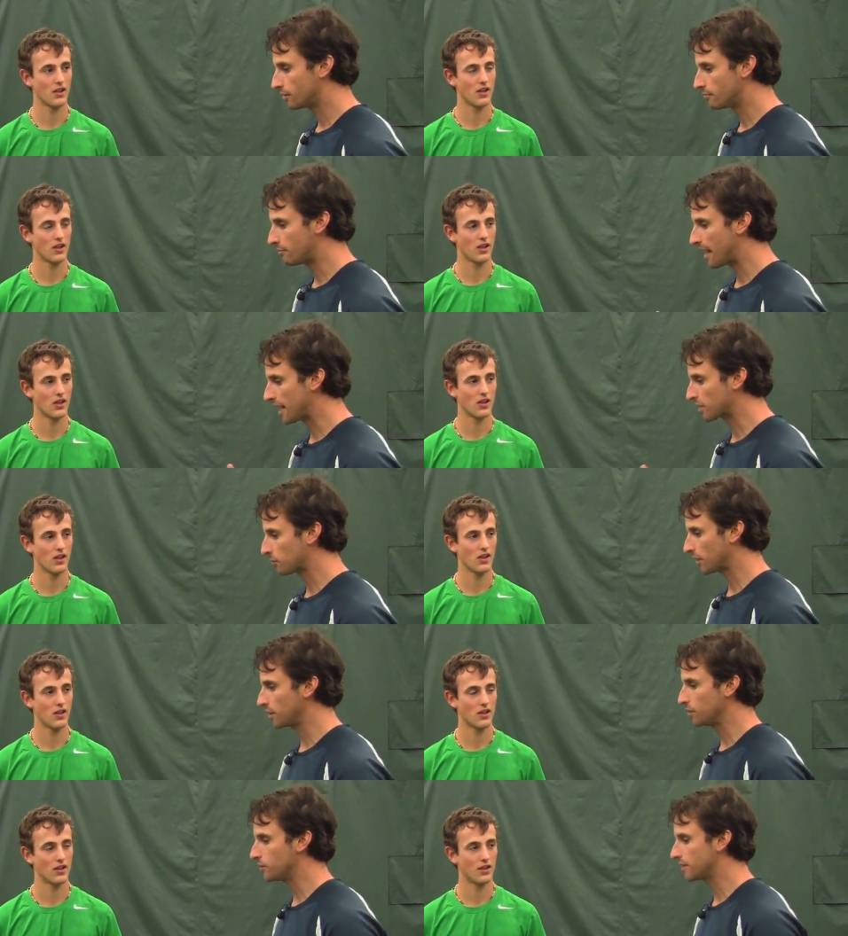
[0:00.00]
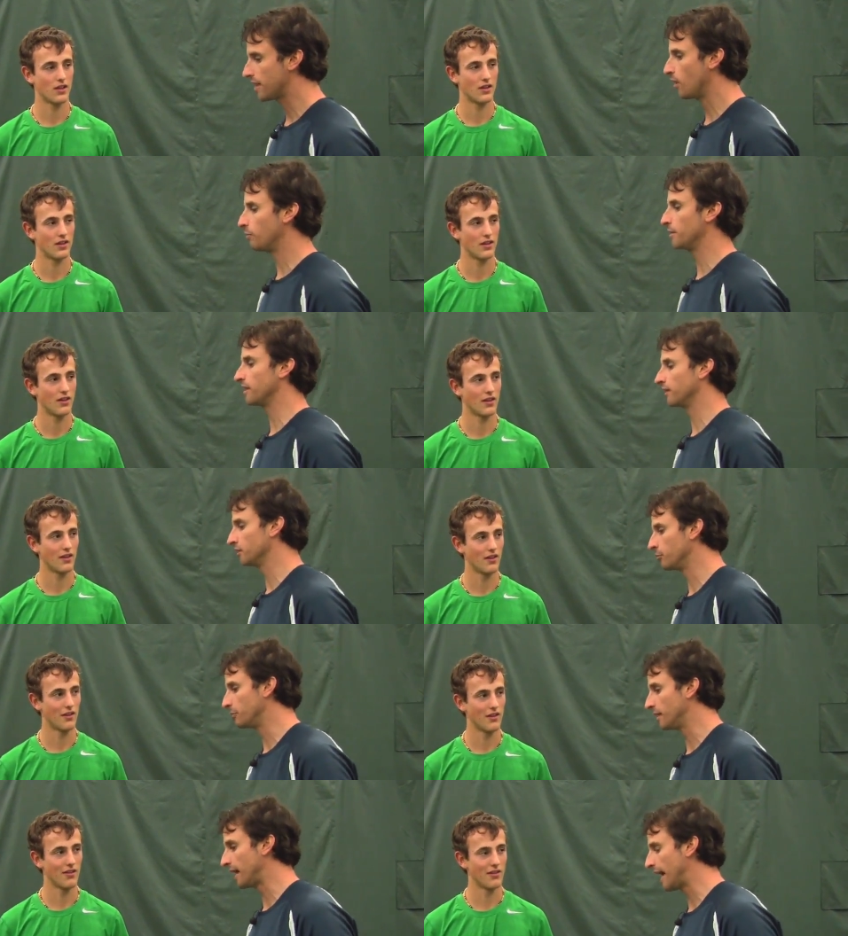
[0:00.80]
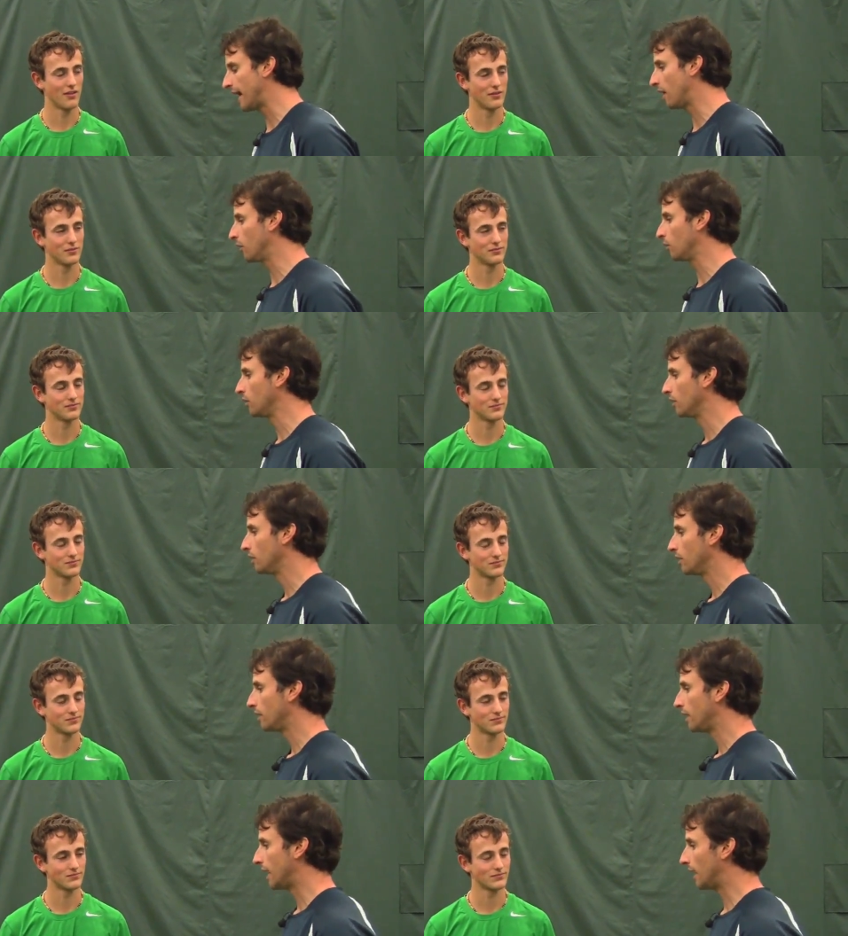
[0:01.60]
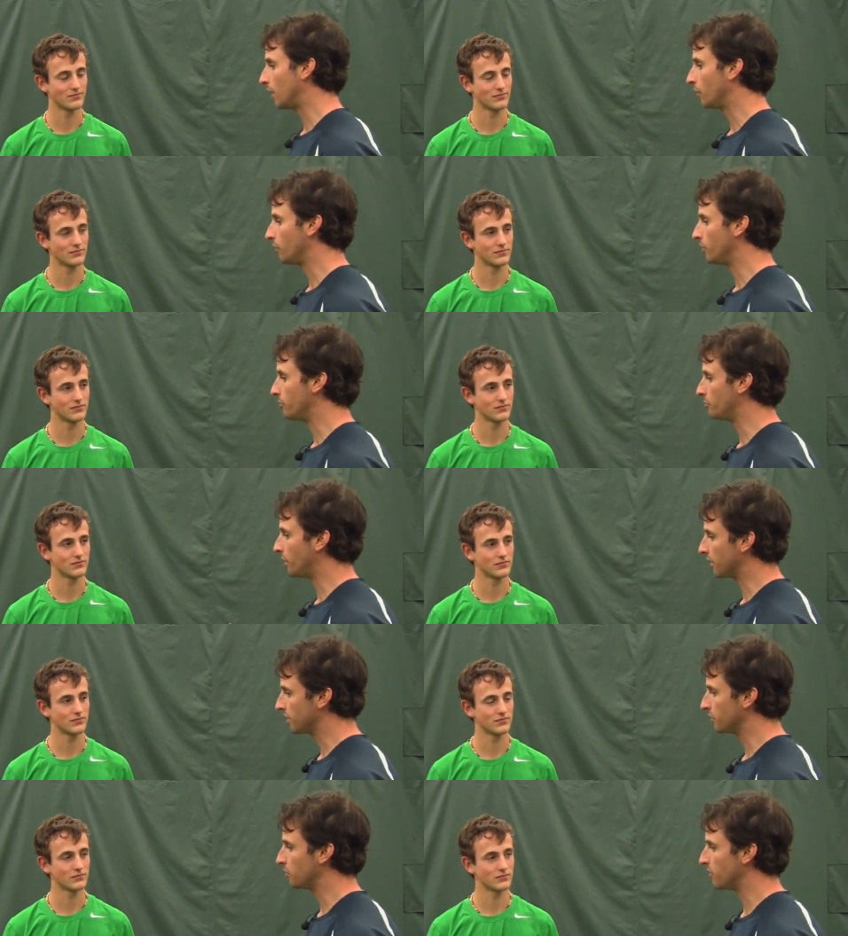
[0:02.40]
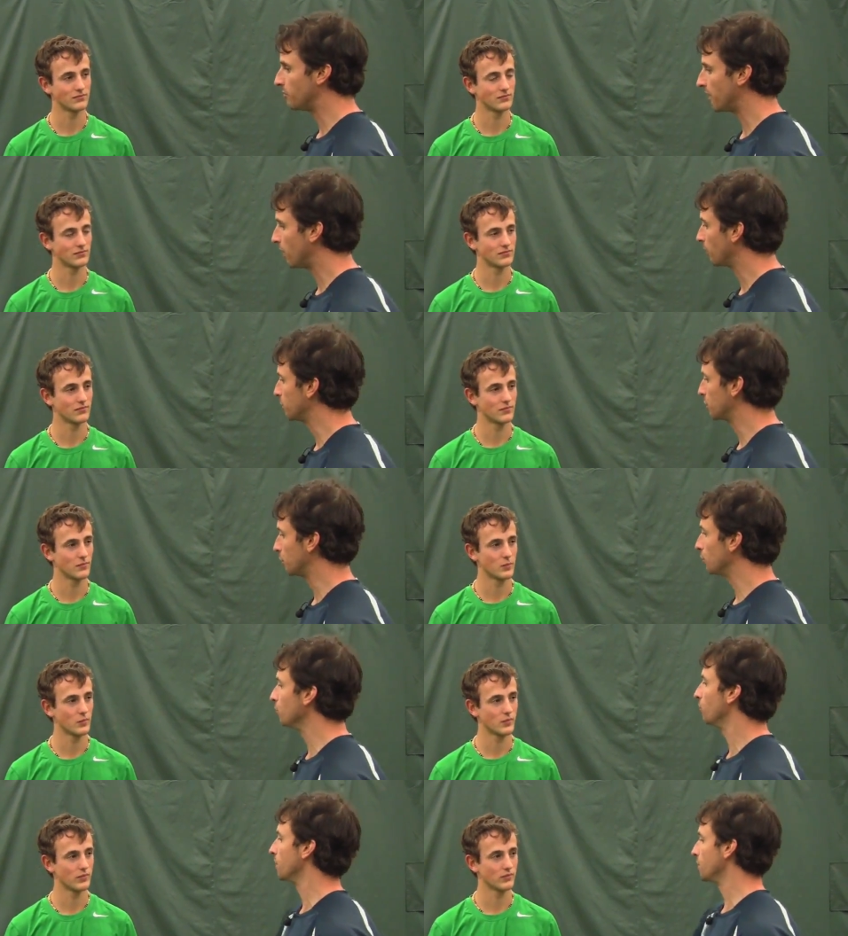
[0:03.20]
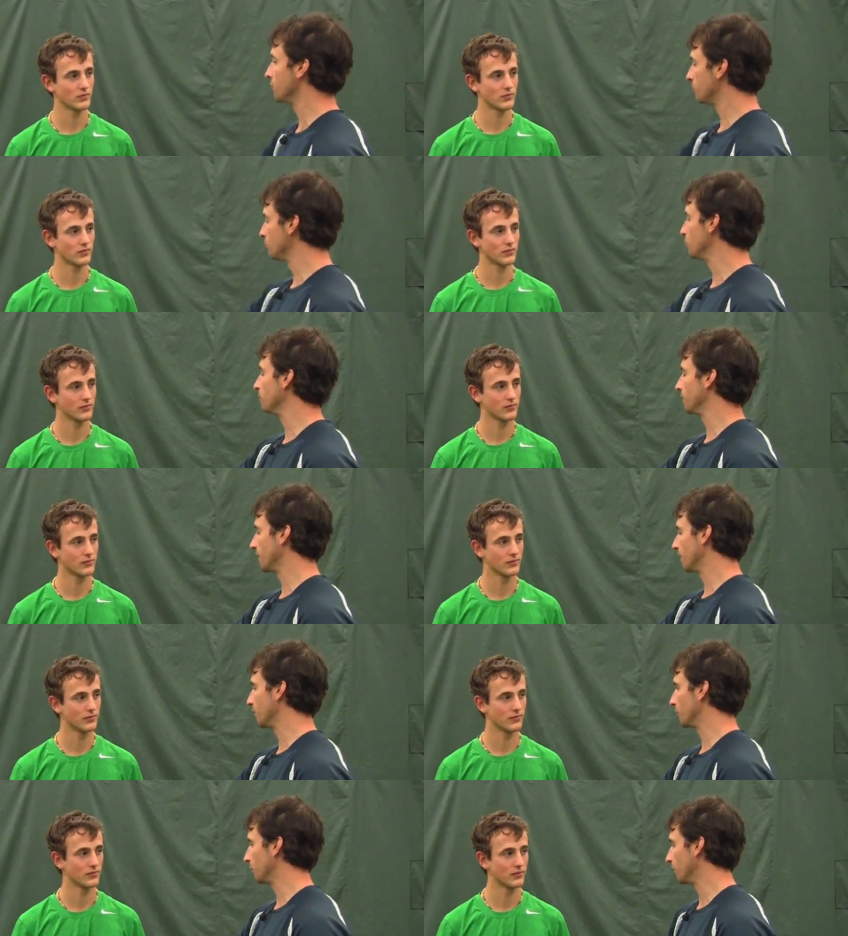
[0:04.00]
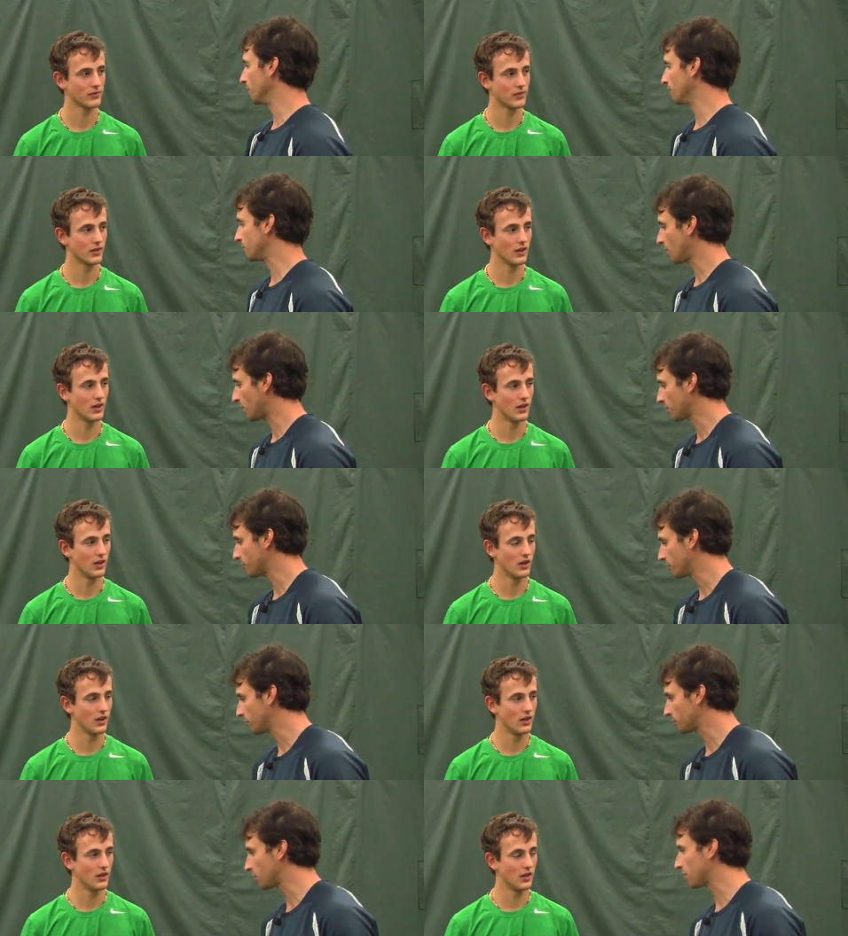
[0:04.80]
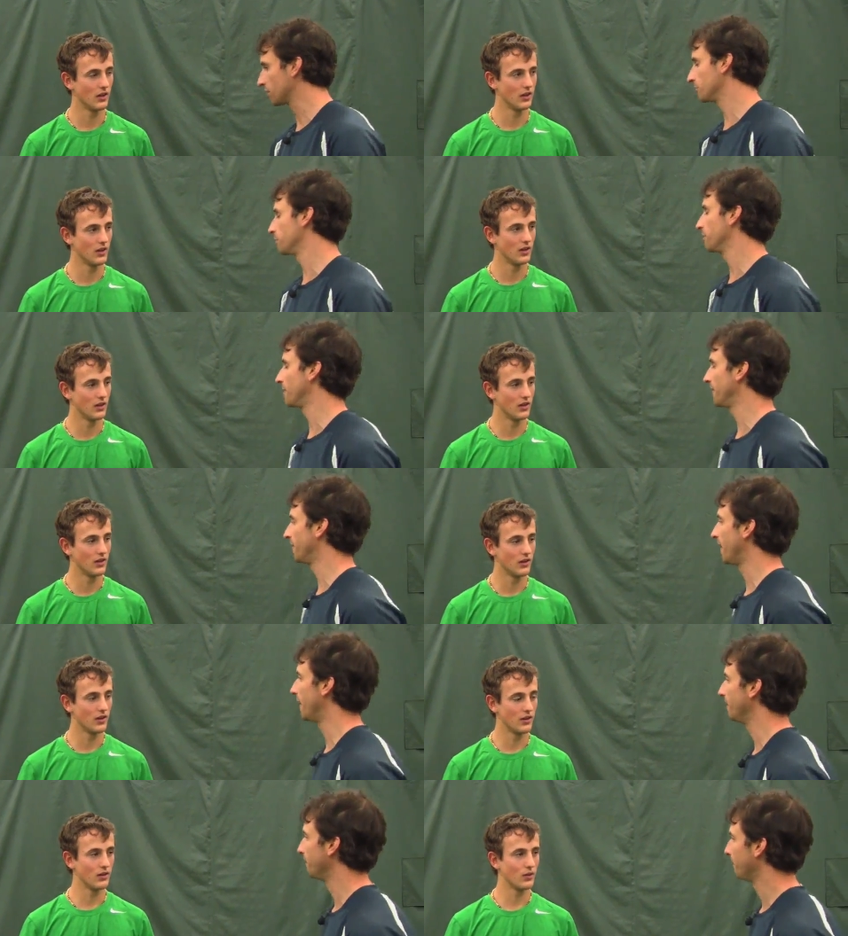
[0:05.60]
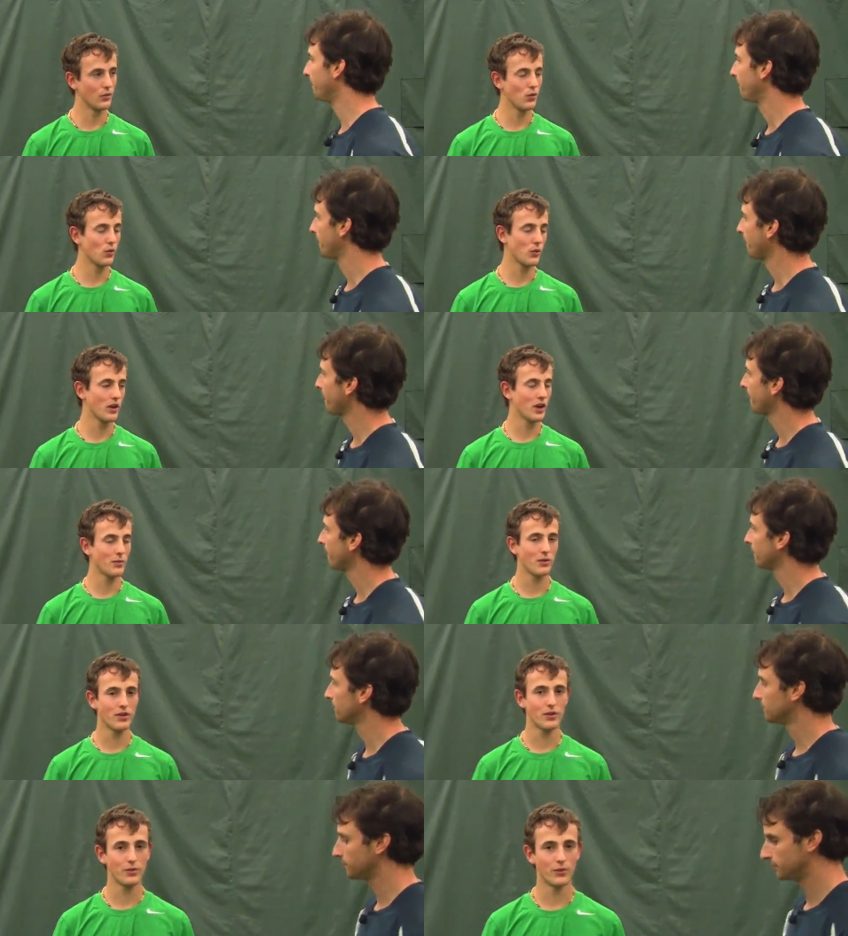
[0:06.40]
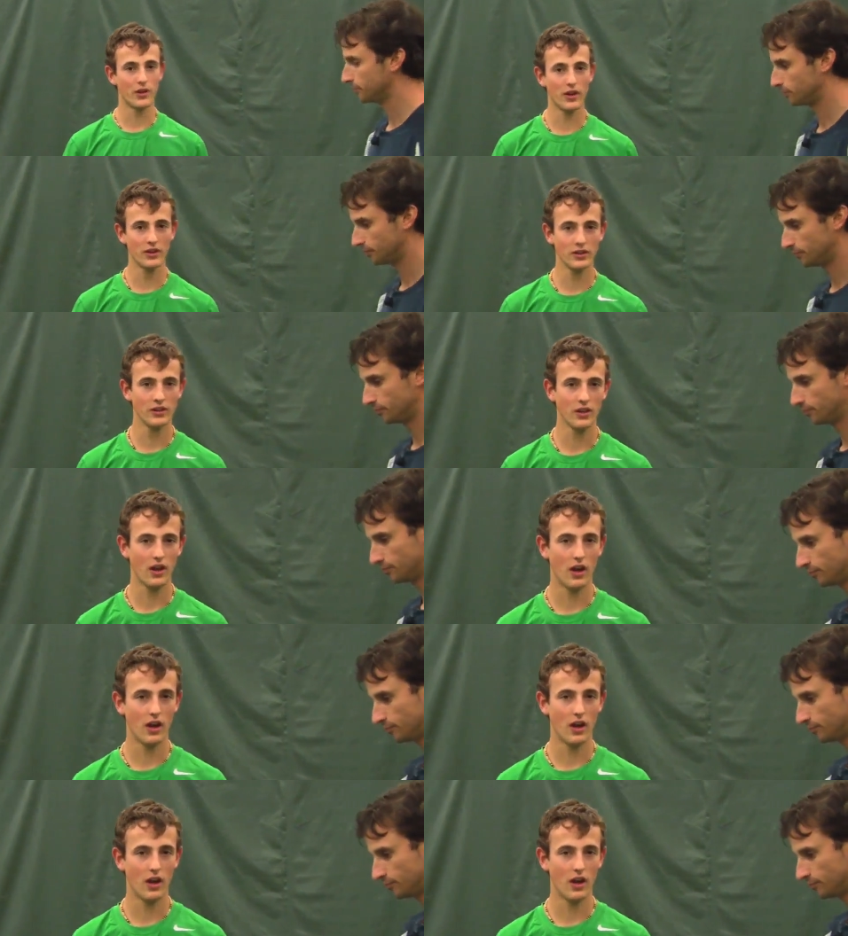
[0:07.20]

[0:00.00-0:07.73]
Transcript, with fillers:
Speaker 1: Max, why don't you tell me a little bit how how the buggy whip helps you when you're moving on the run. Talk, talk a little bit about that.
Speaker 2: Well, when I'm on the run,